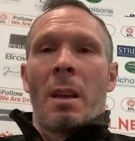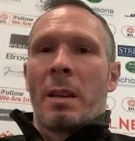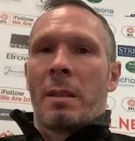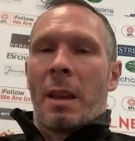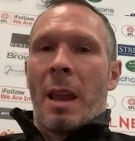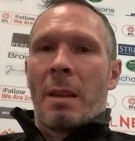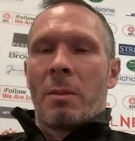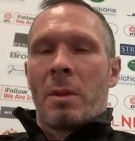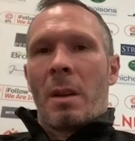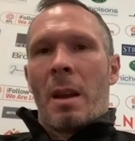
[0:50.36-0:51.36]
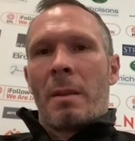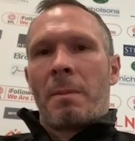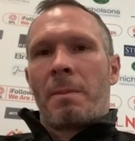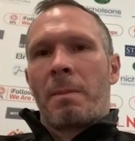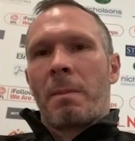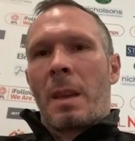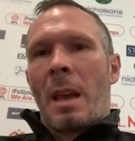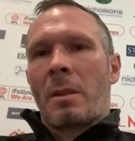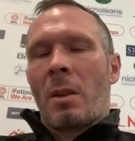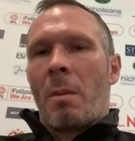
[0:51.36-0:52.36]
as the games
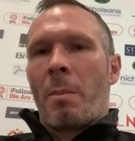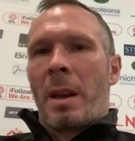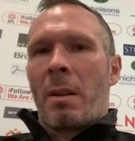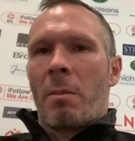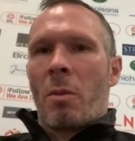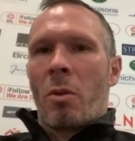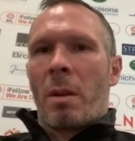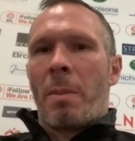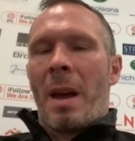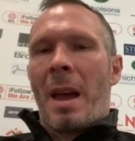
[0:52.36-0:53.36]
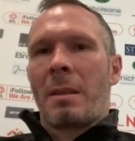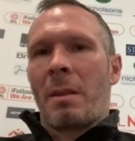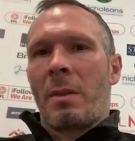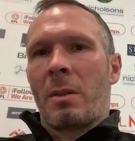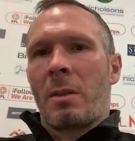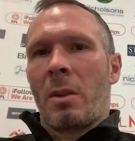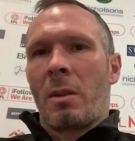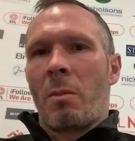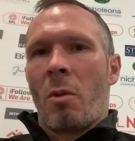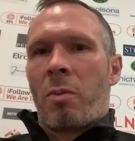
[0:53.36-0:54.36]
get sort of bigger and more competitive and
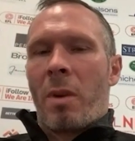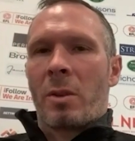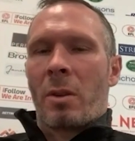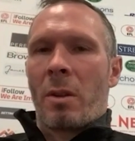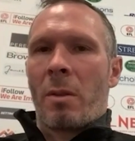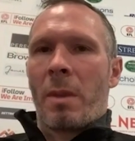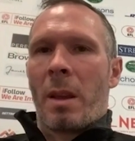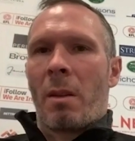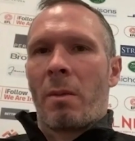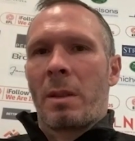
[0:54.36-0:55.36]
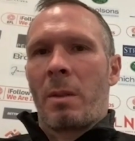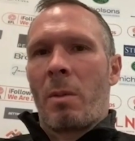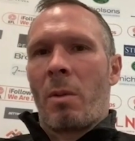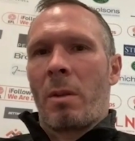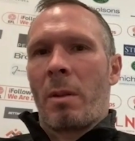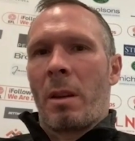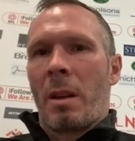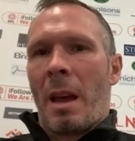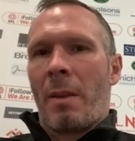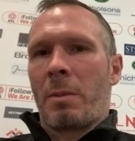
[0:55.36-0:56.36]
certainly more pressure on them, then obviously we want to
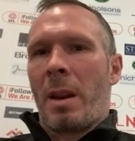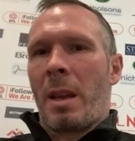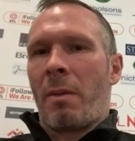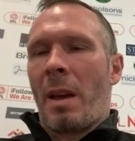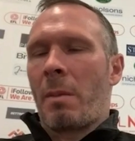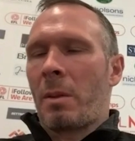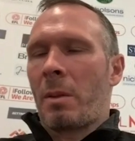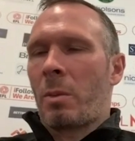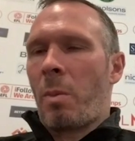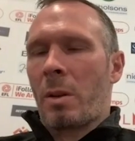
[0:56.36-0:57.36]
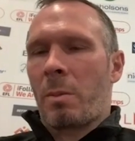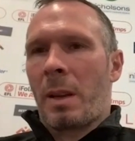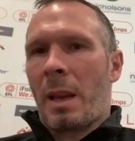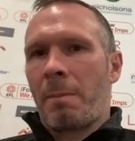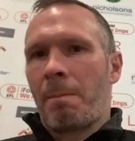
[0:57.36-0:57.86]
have as many available as we possibly can.